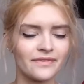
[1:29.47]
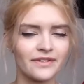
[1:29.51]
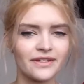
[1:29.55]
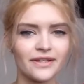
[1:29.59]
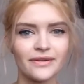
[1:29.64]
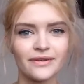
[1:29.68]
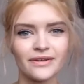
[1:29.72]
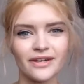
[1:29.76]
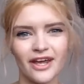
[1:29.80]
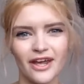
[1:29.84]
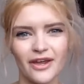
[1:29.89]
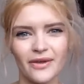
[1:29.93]

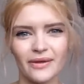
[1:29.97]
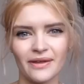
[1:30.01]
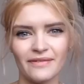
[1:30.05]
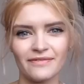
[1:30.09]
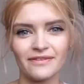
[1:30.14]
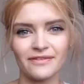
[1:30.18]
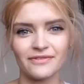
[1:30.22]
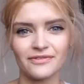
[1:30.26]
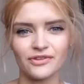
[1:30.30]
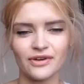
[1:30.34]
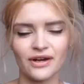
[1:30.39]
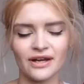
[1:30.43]
You know,
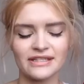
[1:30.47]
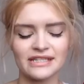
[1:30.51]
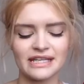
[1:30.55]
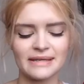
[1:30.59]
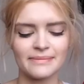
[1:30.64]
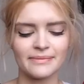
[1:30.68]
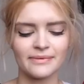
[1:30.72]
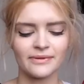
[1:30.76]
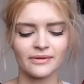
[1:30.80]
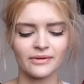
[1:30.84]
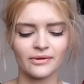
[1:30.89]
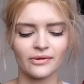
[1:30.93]
if you try
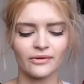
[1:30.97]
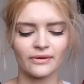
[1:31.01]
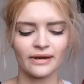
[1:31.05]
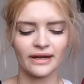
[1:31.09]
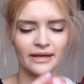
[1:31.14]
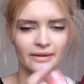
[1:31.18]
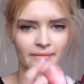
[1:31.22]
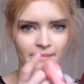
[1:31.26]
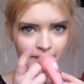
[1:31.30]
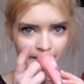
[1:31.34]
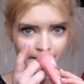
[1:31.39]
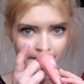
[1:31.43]
Soap and
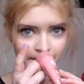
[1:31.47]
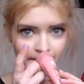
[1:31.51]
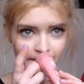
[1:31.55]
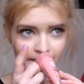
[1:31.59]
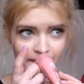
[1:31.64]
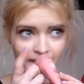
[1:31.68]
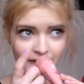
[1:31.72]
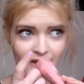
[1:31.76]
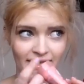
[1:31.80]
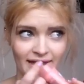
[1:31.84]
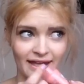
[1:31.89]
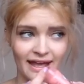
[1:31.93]
Glory,
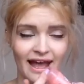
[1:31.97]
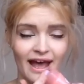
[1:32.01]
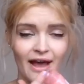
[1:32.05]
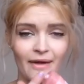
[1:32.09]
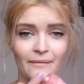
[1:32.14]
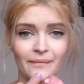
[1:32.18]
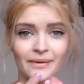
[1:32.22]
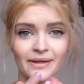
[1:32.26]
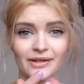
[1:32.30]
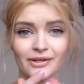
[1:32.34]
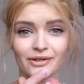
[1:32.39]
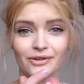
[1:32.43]
like
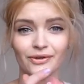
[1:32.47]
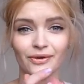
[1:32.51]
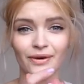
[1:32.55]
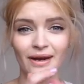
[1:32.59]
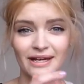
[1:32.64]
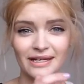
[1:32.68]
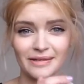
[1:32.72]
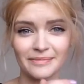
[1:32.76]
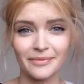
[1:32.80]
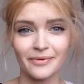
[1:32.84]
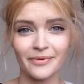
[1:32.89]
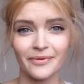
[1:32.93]
how
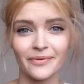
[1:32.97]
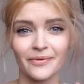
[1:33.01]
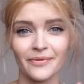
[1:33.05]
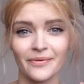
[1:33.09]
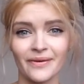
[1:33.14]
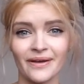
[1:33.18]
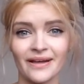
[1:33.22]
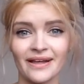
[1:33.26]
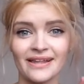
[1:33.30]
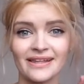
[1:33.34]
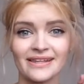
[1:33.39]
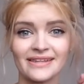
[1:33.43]
incredible
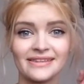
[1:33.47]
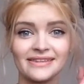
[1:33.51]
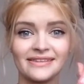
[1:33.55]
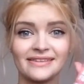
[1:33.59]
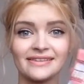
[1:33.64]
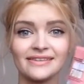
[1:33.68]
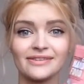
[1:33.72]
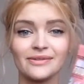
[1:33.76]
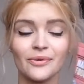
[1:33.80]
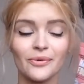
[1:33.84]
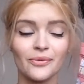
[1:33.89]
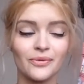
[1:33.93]

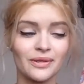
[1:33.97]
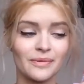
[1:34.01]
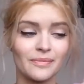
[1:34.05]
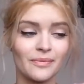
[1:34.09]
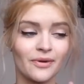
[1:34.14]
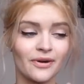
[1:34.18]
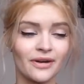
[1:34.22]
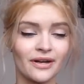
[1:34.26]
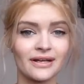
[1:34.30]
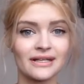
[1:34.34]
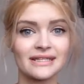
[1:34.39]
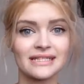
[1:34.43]
all the
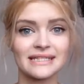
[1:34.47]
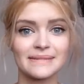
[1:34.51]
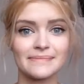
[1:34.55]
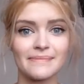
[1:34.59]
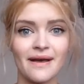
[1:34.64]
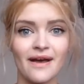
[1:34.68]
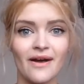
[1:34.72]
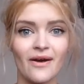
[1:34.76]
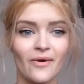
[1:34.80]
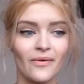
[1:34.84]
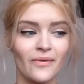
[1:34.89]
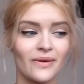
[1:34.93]
products
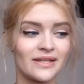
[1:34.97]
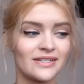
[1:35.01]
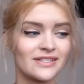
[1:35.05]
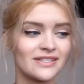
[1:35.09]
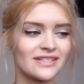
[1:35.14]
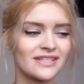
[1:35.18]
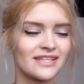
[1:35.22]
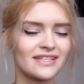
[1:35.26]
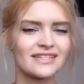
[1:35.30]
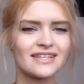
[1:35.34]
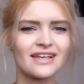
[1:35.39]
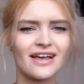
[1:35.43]
smell. It's
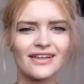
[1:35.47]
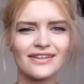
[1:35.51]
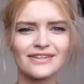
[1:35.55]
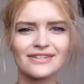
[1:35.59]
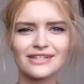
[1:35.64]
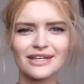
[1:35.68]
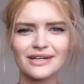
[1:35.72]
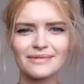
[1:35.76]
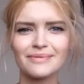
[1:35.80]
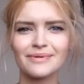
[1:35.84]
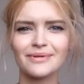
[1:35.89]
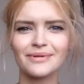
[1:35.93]
just a certain
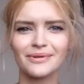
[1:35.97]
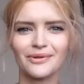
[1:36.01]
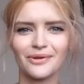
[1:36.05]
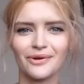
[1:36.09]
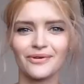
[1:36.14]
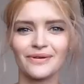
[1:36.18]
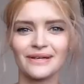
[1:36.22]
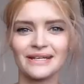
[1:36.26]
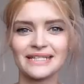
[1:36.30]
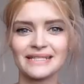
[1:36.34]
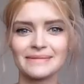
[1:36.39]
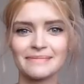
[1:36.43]
Soap and
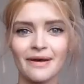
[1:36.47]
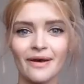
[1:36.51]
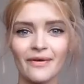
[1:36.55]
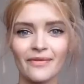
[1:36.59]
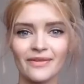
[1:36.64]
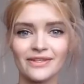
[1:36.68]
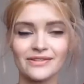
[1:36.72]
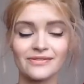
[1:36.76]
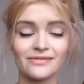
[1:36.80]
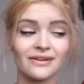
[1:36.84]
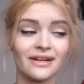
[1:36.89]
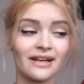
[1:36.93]
Glory smell
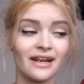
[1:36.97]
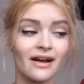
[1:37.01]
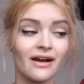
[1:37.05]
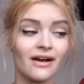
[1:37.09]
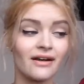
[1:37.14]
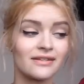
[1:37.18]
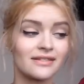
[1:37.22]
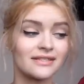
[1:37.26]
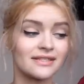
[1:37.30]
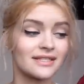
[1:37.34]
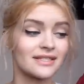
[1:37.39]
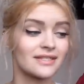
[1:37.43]
that's really
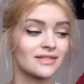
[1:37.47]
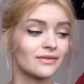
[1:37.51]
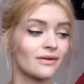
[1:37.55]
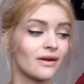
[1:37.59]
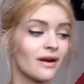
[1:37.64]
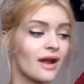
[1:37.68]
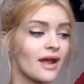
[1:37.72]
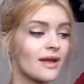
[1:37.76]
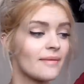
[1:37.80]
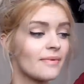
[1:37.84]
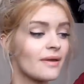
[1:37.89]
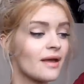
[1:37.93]
hard to
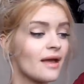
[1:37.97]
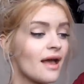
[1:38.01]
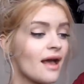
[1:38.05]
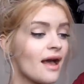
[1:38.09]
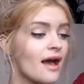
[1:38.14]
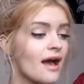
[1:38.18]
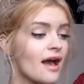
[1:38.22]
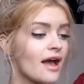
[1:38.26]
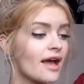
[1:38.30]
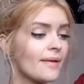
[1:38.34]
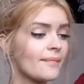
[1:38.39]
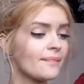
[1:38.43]
describe.
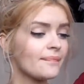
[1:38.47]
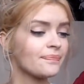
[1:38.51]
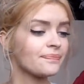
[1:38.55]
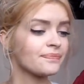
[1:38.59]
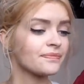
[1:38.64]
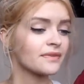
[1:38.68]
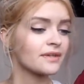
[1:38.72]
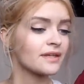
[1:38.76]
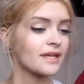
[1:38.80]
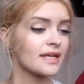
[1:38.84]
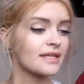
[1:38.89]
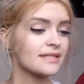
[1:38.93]
It
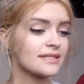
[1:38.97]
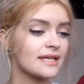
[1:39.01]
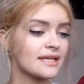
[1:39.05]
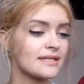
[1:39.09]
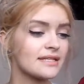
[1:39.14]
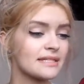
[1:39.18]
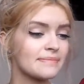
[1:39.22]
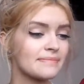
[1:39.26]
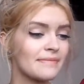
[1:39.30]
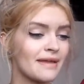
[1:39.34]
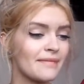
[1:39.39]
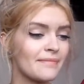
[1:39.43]
says
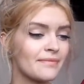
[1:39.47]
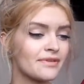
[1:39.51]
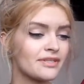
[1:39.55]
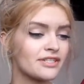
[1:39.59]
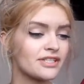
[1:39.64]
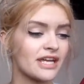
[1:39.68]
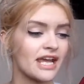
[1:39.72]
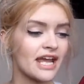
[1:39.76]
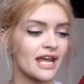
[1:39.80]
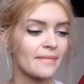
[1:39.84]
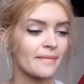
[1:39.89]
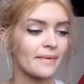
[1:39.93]
it's made with
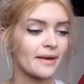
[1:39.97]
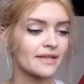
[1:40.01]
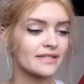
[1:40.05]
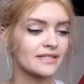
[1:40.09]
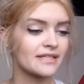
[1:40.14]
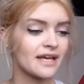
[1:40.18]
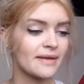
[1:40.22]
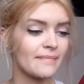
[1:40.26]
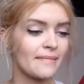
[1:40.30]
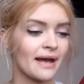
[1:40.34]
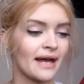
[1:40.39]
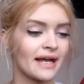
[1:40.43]
shea
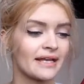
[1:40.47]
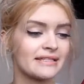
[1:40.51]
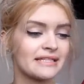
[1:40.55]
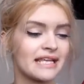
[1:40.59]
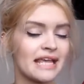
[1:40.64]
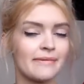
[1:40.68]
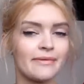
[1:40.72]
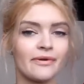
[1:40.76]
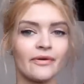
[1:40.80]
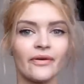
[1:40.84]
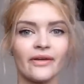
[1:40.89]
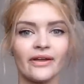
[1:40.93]
butter,
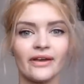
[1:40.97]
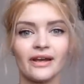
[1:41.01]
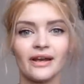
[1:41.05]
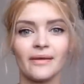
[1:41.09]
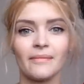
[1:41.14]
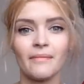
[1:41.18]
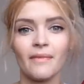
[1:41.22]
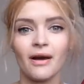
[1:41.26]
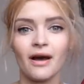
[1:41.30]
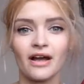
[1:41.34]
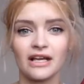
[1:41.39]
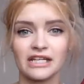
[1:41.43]
macadamia oil
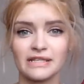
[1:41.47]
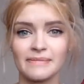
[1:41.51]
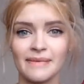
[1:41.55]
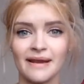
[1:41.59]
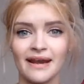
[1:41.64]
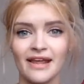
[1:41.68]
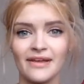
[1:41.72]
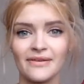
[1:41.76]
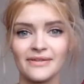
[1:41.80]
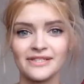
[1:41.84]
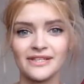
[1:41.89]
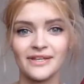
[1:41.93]
and
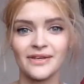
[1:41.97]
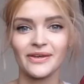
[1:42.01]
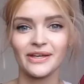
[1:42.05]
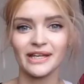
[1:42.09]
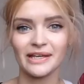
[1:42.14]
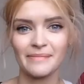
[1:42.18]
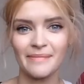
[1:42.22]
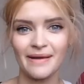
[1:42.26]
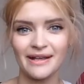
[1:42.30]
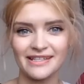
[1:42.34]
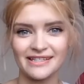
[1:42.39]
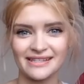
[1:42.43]
marshmallow, so you
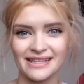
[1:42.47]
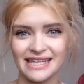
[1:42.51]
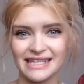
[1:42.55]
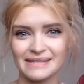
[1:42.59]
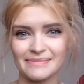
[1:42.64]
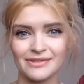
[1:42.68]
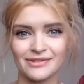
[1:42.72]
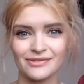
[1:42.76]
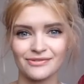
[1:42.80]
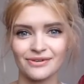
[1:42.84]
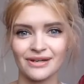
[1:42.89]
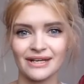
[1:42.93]
can imagine that
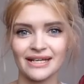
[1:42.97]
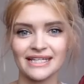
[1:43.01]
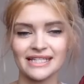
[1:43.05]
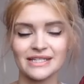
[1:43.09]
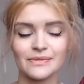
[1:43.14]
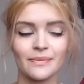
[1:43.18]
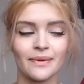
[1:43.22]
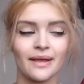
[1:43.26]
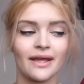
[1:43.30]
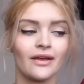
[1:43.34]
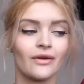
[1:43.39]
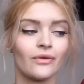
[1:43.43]
smells really
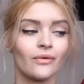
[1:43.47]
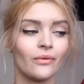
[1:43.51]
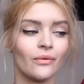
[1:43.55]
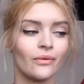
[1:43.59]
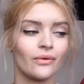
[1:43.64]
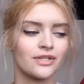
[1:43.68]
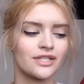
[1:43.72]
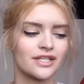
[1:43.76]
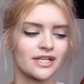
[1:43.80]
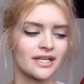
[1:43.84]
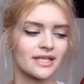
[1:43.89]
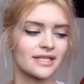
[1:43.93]
sweet and
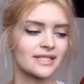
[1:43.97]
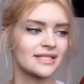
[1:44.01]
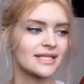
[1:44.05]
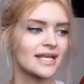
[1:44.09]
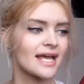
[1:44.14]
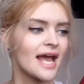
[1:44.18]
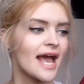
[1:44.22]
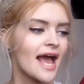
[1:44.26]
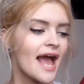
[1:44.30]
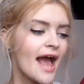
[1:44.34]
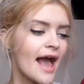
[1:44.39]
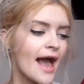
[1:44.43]
gorgeous.
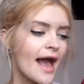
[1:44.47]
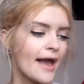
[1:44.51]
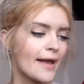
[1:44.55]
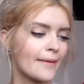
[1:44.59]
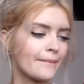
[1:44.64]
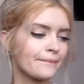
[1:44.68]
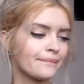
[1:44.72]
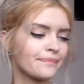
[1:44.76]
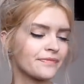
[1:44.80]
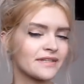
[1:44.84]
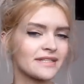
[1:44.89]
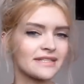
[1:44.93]

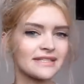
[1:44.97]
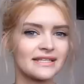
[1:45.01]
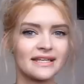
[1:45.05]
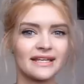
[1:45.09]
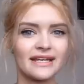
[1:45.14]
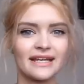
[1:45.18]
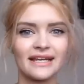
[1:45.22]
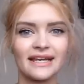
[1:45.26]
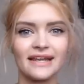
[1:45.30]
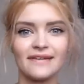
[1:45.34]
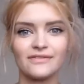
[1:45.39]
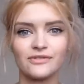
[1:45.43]
And
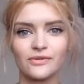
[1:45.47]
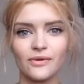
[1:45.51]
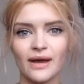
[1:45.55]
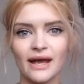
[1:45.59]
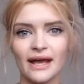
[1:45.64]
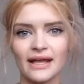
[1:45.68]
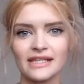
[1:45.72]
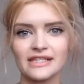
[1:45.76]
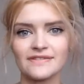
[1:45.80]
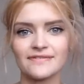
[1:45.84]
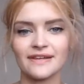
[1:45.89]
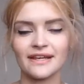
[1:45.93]
it leaves your
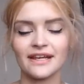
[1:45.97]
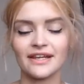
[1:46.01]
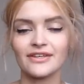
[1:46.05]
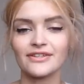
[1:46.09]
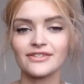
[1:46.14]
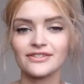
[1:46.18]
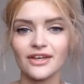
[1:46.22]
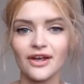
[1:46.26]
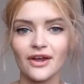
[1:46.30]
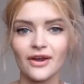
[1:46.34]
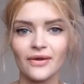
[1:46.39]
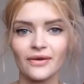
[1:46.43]
hands feeling
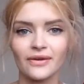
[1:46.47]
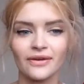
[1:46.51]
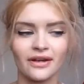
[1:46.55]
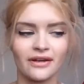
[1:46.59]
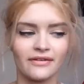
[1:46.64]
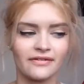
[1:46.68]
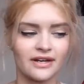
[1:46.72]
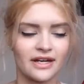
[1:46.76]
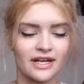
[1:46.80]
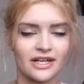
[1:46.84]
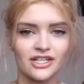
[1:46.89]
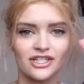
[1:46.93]
so
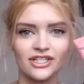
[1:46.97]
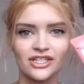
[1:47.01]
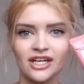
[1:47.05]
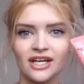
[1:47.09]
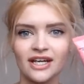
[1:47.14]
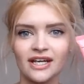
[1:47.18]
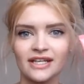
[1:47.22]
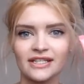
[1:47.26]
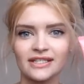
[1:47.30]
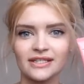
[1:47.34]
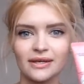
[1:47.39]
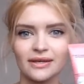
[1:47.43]
nourished.
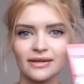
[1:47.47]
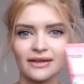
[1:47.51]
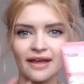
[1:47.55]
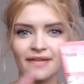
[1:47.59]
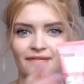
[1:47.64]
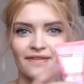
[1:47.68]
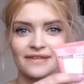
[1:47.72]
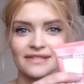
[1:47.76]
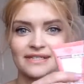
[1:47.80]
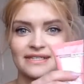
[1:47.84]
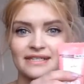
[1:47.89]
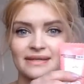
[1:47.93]
So
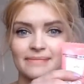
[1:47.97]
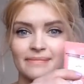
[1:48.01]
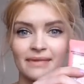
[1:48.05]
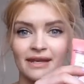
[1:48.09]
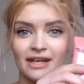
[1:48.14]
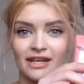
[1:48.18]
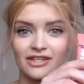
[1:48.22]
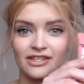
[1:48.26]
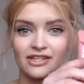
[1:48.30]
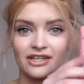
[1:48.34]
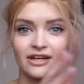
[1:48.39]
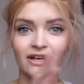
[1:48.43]
yeah, this is a
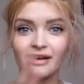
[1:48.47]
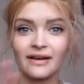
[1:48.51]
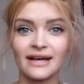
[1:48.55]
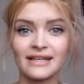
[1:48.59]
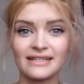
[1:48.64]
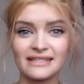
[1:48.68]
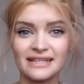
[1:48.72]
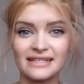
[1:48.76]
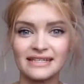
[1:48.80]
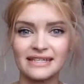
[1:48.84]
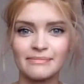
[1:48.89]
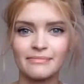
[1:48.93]
miniature.
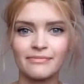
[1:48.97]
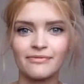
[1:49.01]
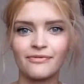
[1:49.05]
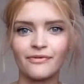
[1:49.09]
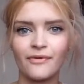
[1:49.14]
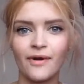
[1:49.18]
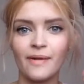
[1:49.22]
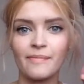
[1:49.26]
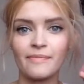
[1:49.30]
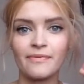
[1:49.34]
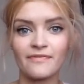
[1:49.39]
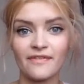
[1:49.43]
As I said
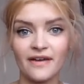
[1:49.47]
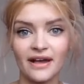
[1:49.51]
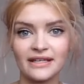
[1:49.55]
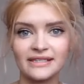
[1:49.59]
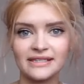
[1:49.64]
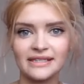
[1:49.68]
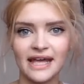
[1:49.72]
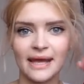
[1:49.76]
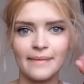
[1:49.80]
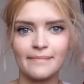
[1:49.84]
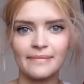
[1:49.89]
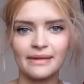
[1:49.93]
before, I prefer
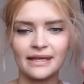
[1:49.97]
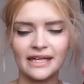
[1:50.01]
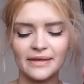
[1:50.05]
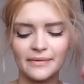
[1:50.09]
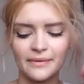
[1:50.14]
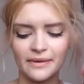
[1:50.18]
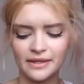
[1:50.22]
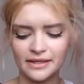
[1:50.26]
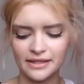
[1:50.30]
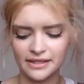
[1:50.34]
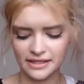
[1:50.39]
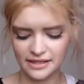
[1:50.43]
to get
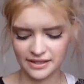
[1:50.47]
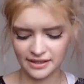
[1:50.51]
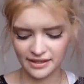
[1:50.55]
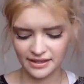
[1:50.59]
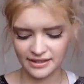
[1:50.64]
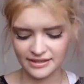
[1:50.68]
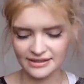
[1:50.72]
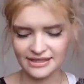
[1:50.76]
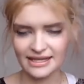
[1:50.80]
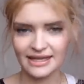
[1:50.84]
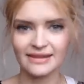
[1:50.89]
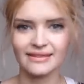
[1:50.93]
mini ones
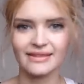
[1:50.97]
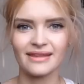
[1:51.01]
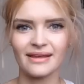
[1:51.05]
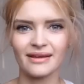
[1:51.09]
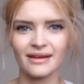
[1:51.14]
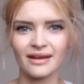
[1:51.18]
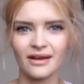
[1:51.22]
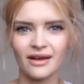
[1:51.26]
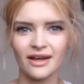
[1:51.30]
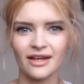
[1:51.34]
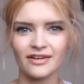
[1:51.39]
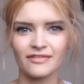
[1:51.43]
because then they're
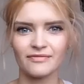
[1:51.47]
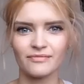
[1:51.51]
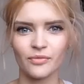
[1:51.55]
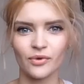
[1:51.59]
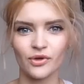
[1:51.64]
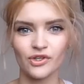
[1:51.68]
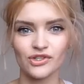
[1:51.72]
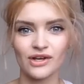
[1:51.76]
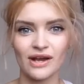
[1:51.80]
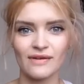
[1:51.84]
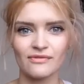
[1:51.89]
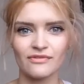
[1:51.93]
kind of
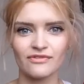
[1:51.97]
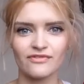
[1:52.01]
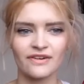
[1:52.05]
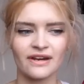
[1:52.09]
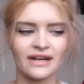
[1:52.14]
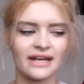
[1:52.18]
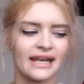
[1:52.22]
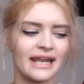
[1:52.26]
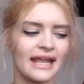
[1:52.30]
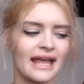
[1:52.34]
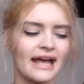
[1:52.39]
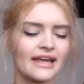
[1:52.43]
more travel
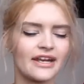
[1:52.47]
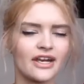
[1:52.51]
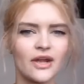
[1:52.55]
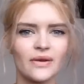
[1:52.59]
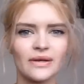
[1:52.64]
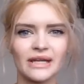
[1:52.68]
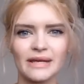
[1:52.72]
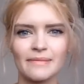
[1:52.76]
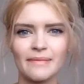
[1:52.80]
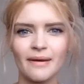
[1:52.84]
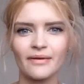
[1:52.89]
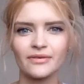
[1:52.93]
friendly and
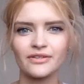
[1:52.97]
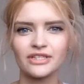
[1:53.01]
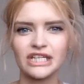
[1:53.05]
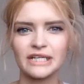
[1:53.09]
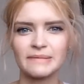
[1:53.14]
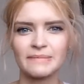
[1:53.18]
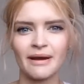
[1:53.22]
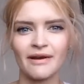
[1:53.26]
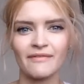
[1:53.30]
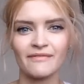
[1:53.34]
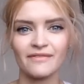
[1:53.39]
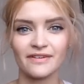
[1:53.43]
only about
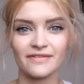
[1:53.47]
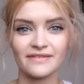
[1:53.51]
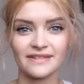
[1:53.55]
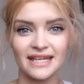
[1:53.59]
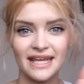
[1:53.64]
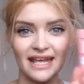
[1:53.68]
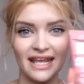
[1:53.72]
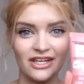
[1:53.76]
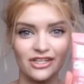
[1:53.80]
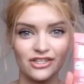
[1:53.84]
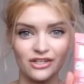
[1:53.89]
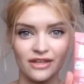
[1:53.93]
£2.50
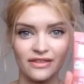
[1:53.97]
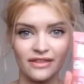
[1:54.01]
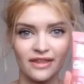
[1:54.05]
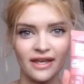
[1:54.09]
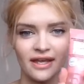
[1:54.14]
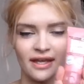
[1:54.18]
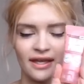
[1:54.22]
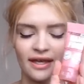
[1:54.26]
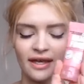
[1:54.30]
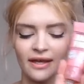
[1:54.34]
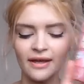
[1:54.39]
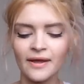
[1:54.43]
each, I
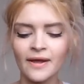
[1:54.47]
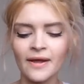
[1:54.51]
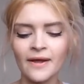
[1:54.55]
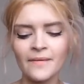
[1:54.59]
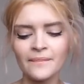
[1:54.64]
think.